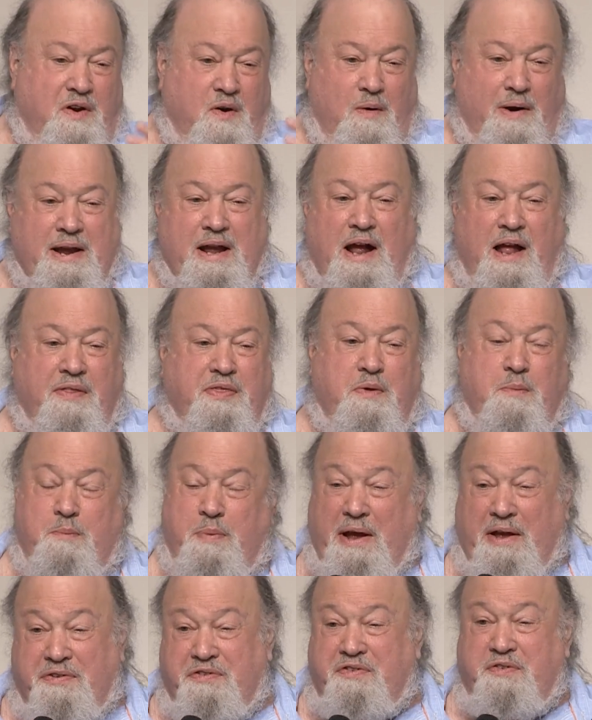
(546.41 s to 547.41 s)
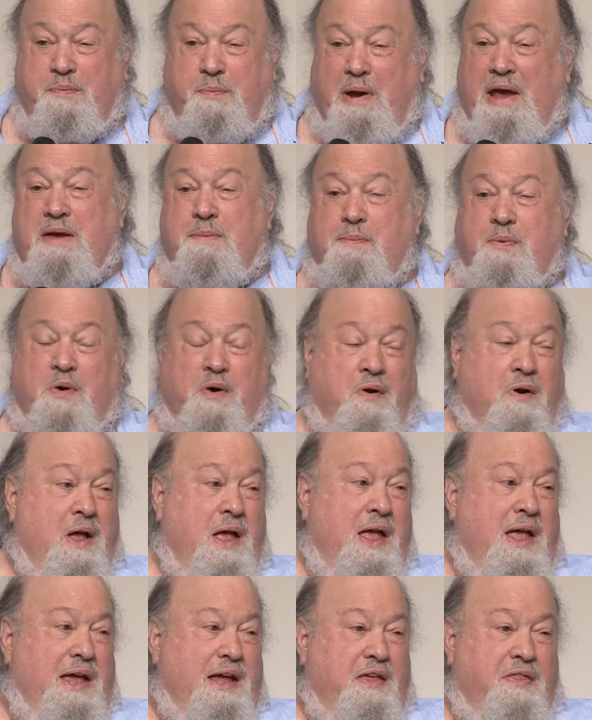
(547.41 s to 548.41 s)
I got the best paper
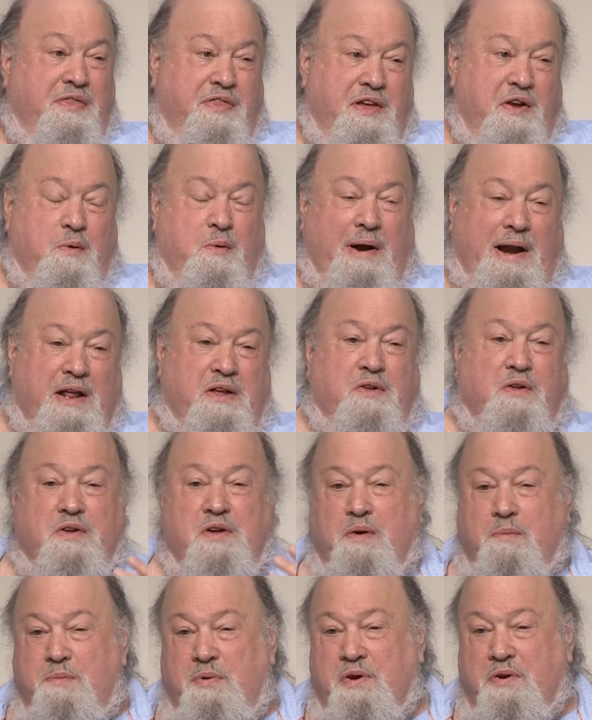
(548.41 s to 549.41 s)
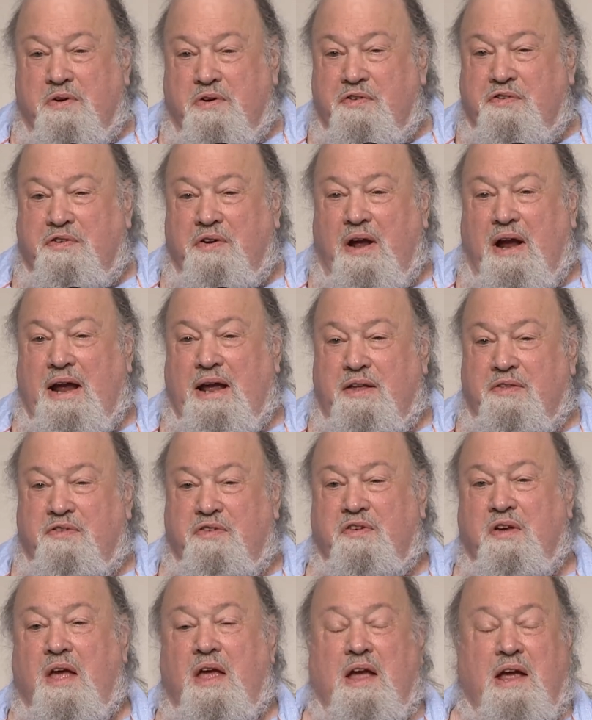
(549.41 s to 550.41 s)
in theoretical computer
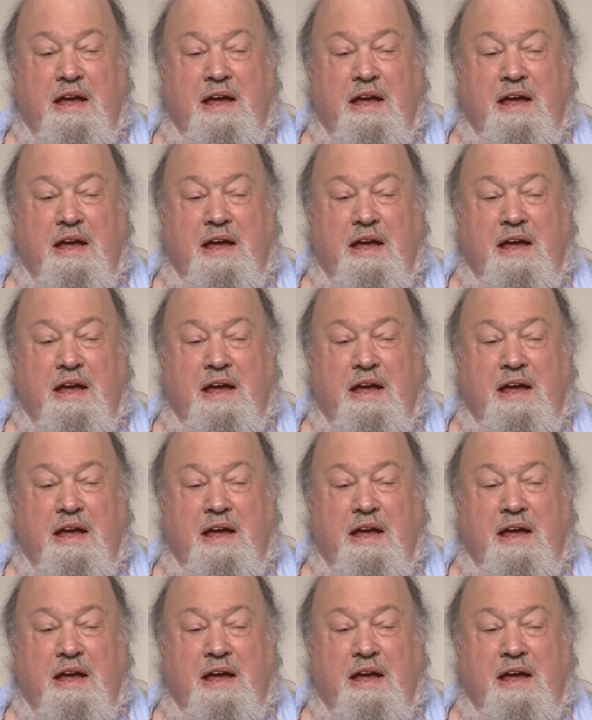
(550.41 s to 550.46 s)
science